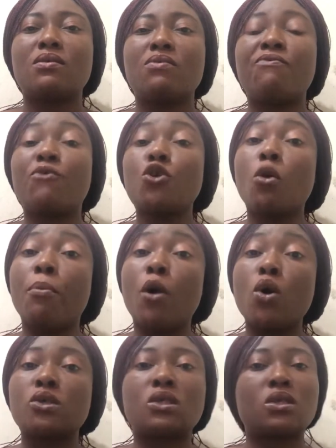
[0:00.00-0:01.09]
for your
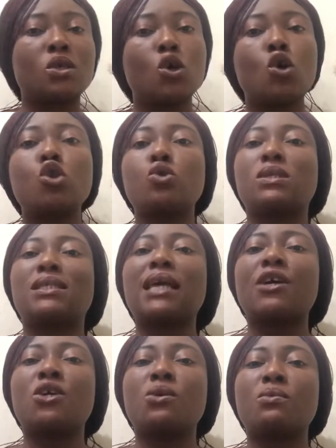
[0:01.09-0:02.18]
boss to
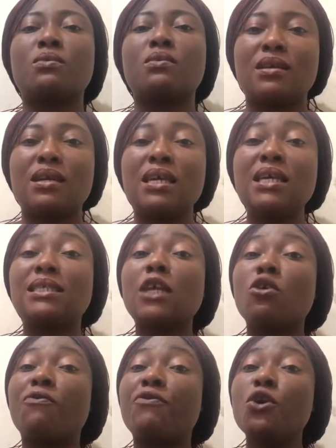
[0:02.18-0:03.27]
sack you instead
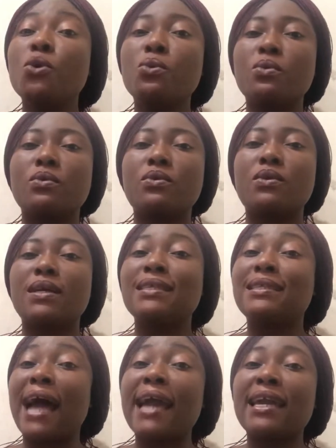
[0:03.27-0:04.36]
of you
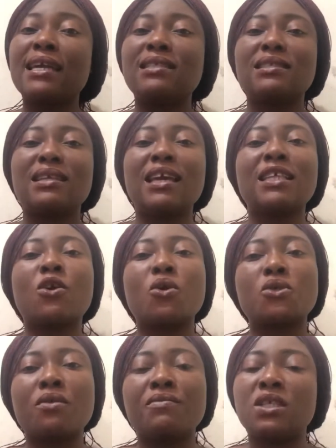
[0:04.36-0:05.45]
dying in the course
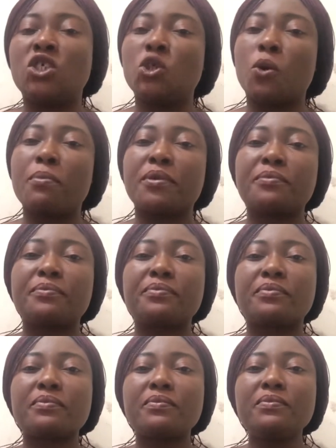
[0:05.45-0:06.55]
of this job.
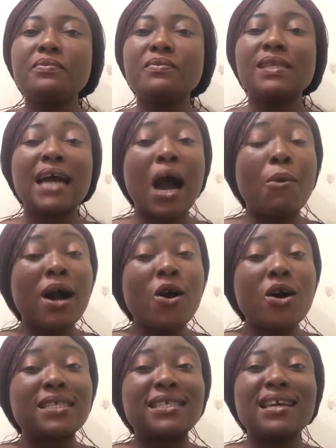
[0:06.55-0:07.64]
Our
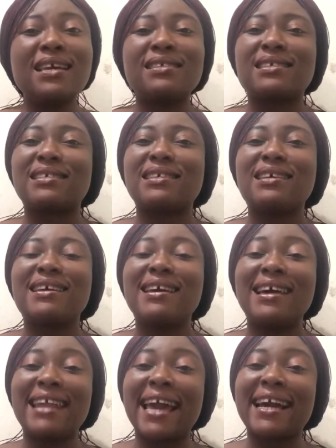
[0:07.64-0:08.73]
God sees,
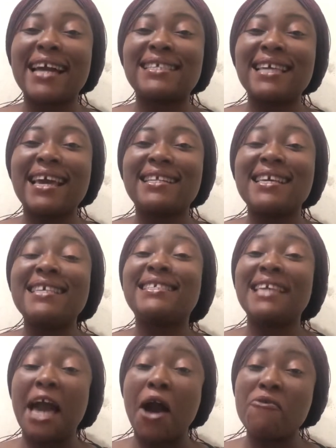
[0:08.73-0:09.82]
like I said, He's
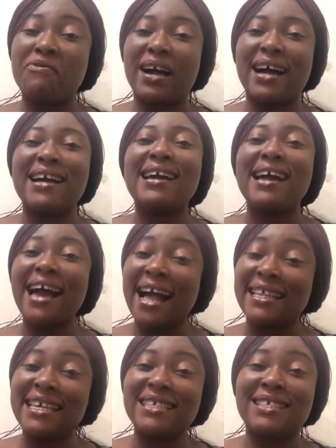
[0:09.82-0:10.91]
the Alpha and
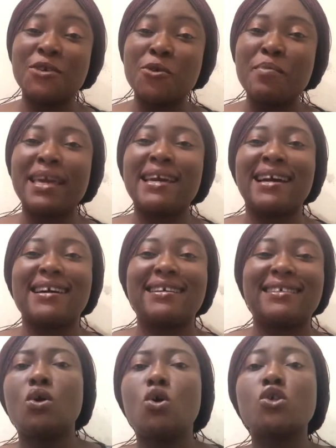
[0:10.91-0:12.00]
He's the Omega.
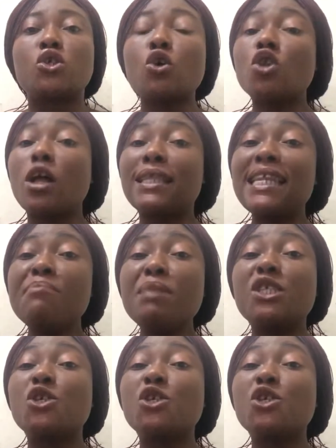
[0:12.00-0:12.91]
So don't limit